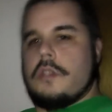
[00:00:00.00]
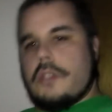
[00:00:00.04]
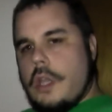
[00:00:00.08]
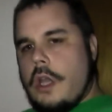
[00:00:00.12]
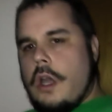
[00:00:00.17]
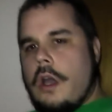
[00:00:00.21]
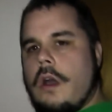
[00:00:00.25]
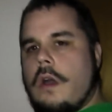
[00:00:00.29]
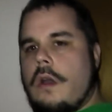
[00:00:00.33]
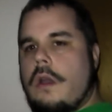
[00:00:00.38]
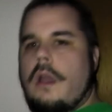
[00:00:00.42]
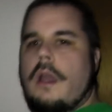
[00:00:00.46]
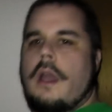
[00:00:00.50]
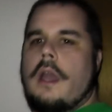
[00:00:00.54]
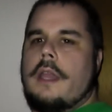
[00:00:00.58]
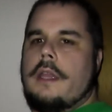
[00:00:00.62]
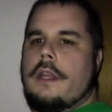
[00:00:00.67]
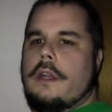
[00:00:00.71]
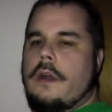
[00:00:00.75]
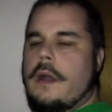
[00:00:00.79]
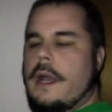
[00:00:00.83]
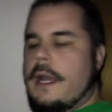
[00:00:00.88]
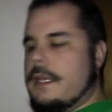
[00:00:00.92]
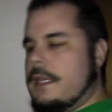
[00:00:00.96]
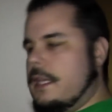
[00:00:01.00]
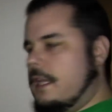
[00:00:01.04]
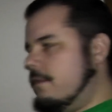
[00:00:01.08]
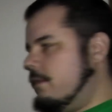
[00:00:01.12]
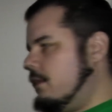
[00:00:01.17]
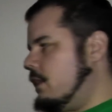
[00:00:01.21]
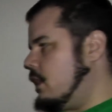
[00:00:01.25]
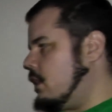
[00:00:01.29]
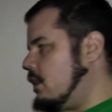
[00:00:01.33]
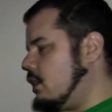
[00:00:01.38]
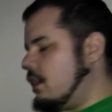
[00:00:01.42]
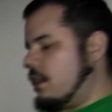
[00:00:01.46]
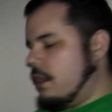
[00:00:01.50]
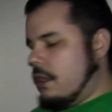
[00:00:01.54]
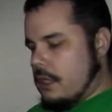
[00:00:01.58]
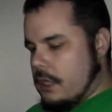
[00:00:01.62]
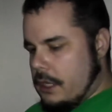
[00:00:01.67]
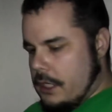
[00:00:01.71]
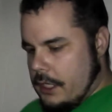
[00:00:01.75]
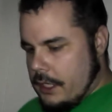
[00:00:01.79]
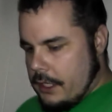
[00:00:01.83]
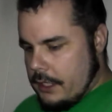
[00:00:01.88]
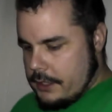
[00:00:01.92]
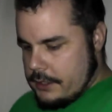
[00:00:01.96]
So, you know, I leave a little
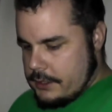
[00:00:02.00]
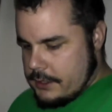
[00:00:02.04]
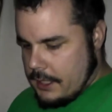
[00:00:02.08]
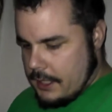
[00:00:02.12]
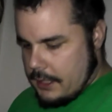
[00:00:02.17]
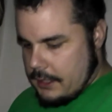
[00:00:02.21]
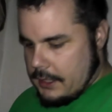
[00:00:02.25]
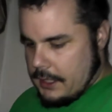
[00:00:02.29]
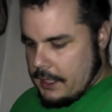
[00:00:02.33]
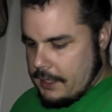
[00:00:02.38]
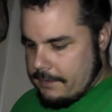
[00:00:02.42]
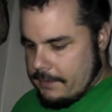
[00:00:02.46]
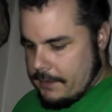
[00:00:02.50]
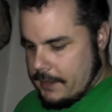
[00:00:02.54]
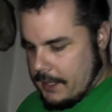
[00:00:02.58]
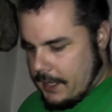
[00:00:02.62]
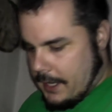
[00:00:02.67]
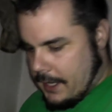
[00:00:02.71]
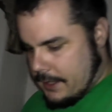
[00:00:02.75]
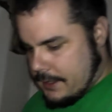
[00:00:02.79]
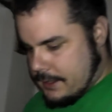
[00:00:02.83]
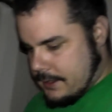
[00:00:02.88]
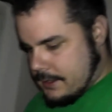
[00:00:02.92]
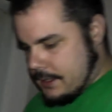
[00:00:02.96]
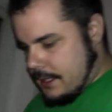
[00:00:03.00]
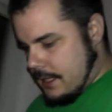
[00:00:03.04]
earlier. Instead of leaving at